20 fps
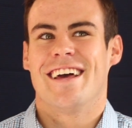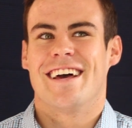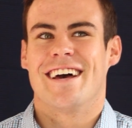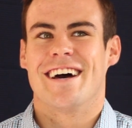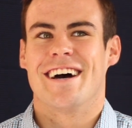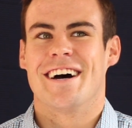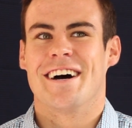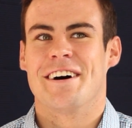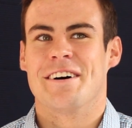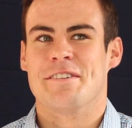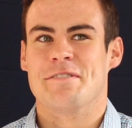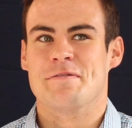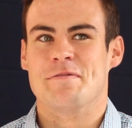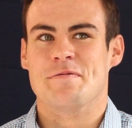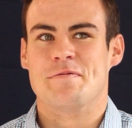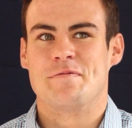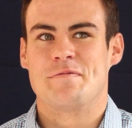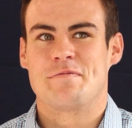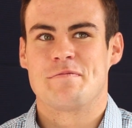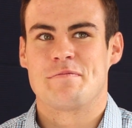
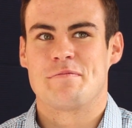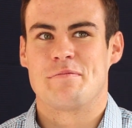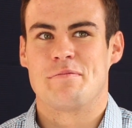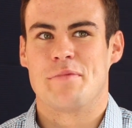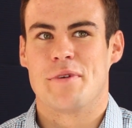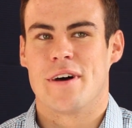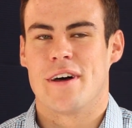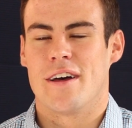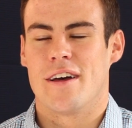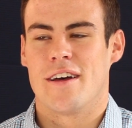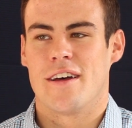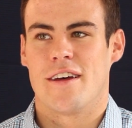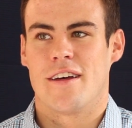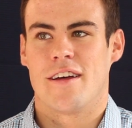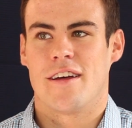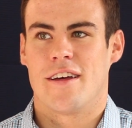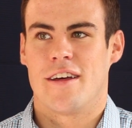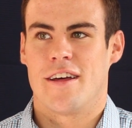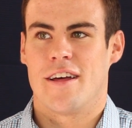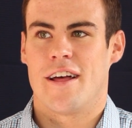but
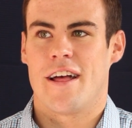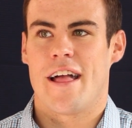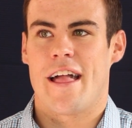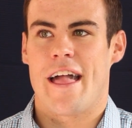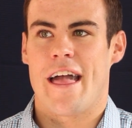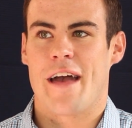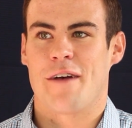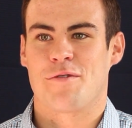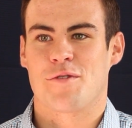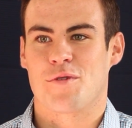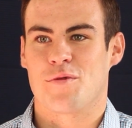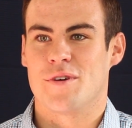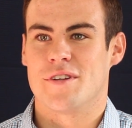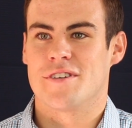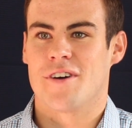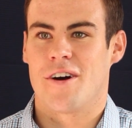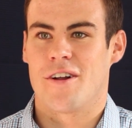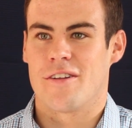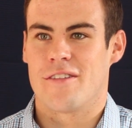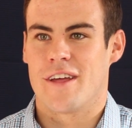after we
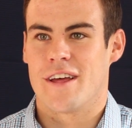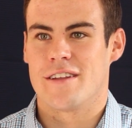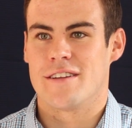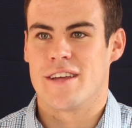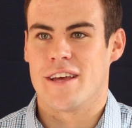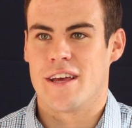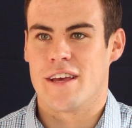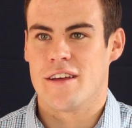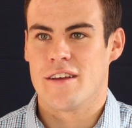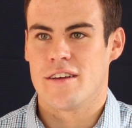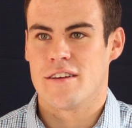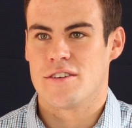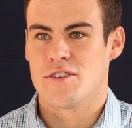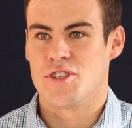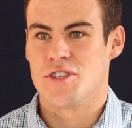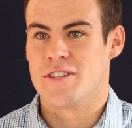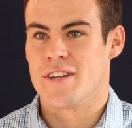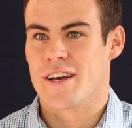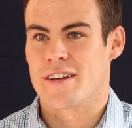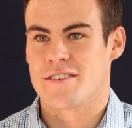taught her that day,
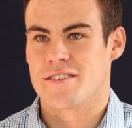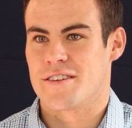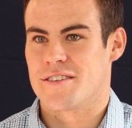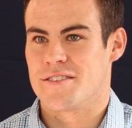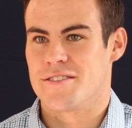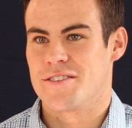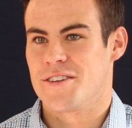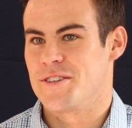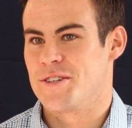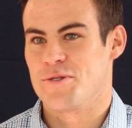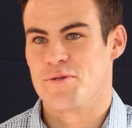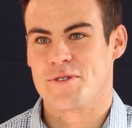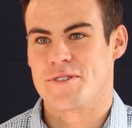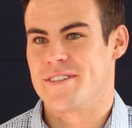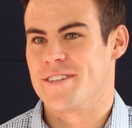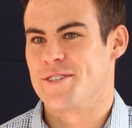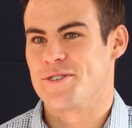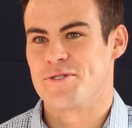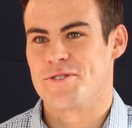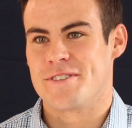she texted us and said she
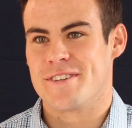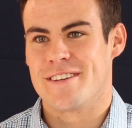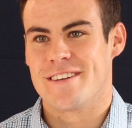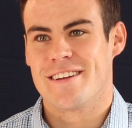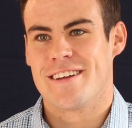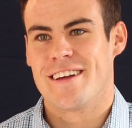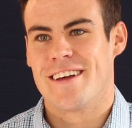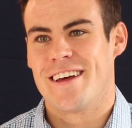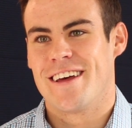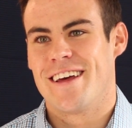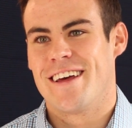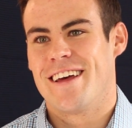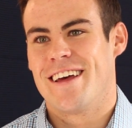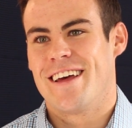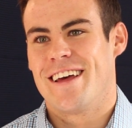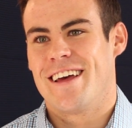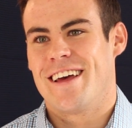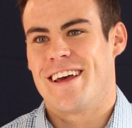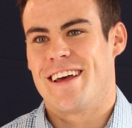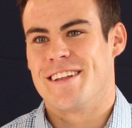wasn't interested.
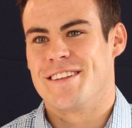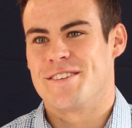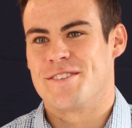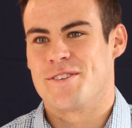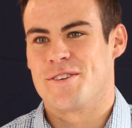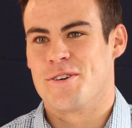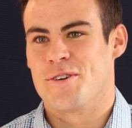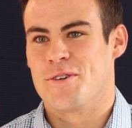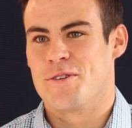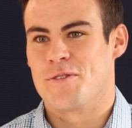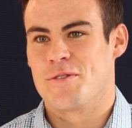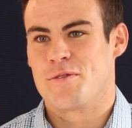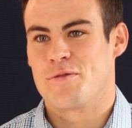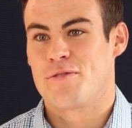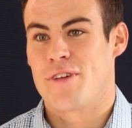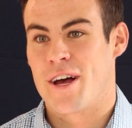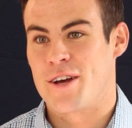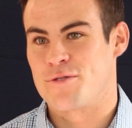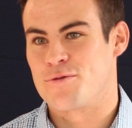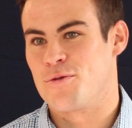And so
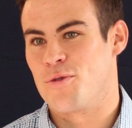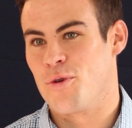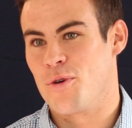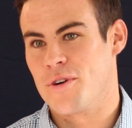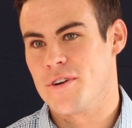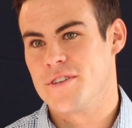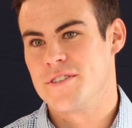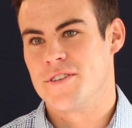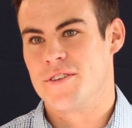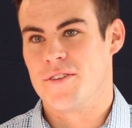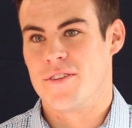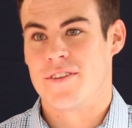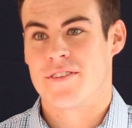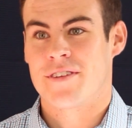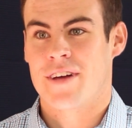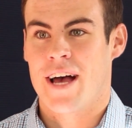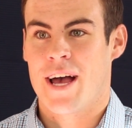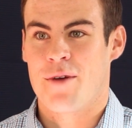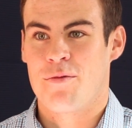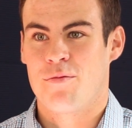flash forward to the
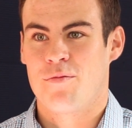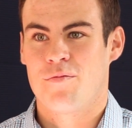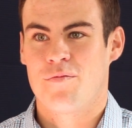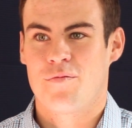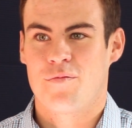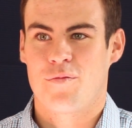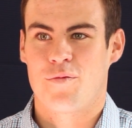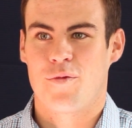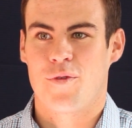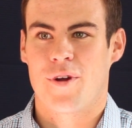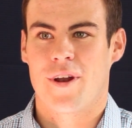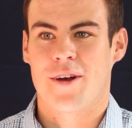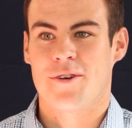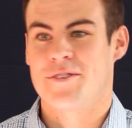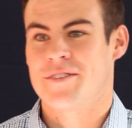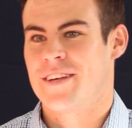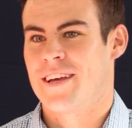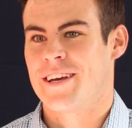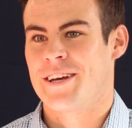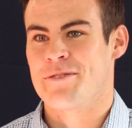time when I
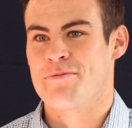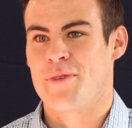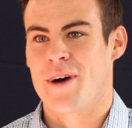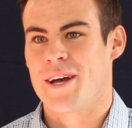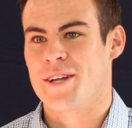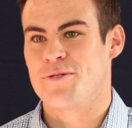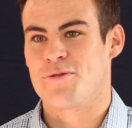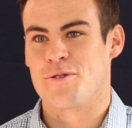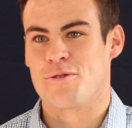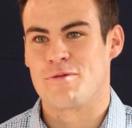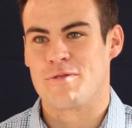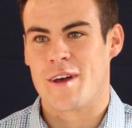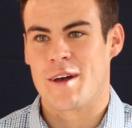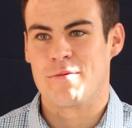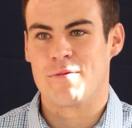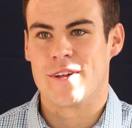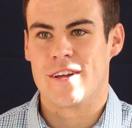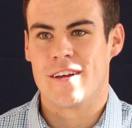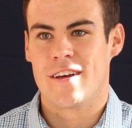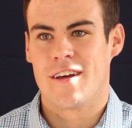was saying goodbye to her
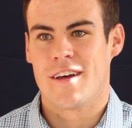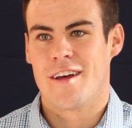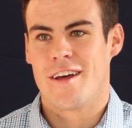family.